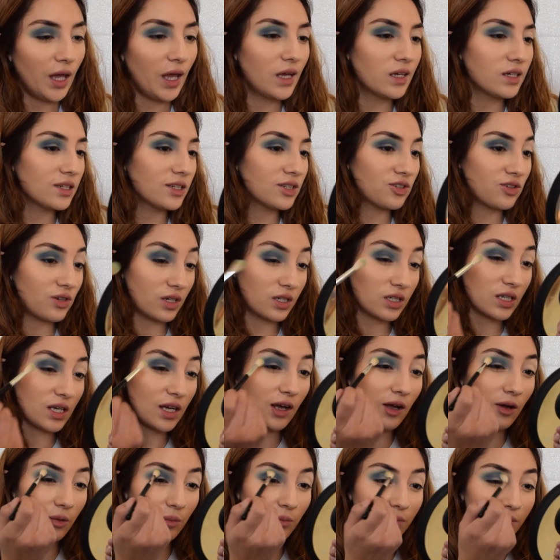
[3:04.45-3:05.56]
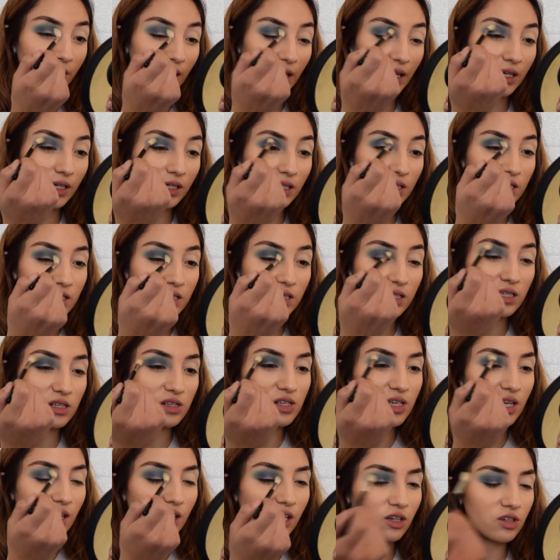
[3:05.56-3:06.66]
And a trick to help blend is to
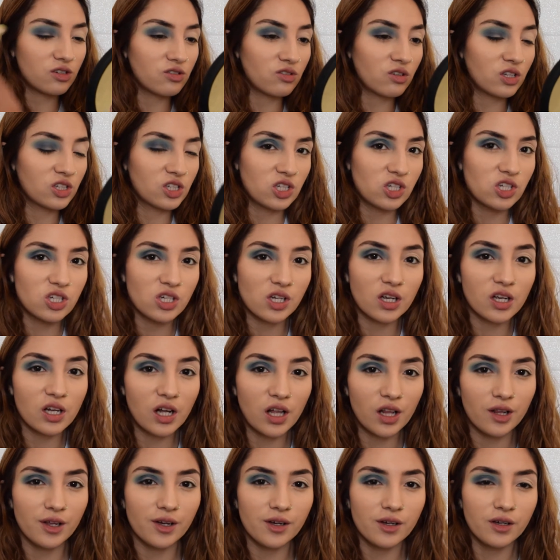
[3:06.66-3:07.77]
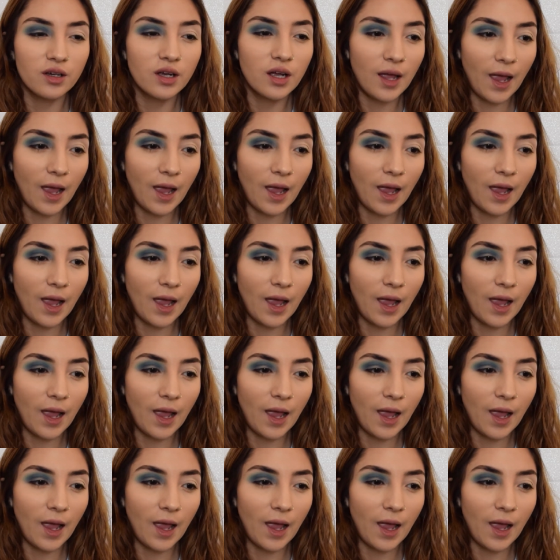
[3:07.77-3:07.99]
take your transition color